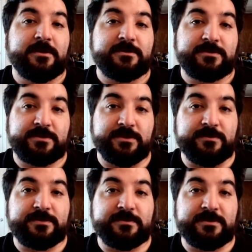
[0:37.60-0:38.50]

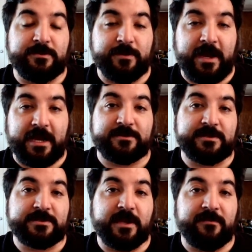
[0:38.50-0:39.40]
to
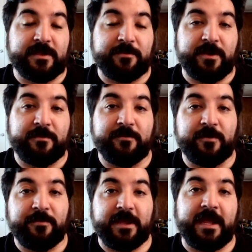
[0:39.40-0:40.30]
actually solving the problem or